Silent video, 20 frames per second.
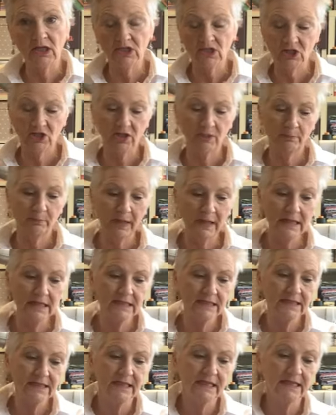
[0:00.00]
So the
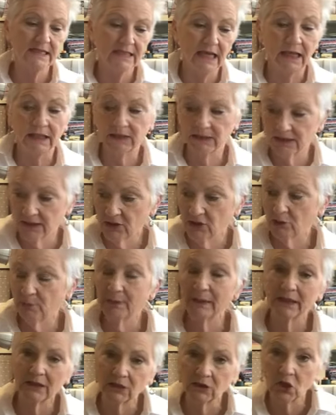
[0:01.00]
piece is a little
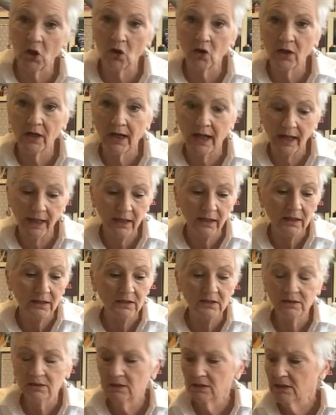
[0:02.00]
bit longer
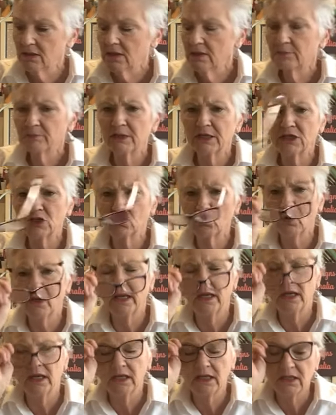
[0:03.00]

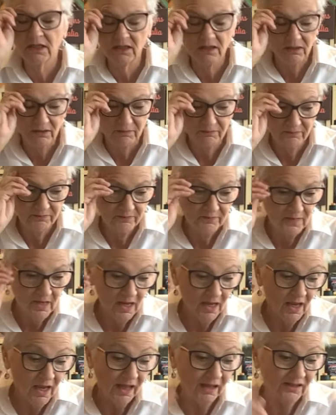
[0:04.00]
between,
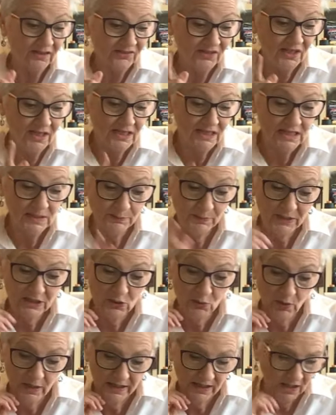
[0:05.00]
and I think it's
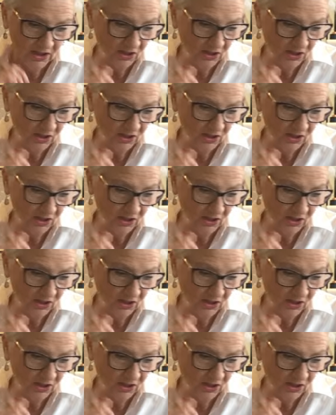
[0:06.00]
between the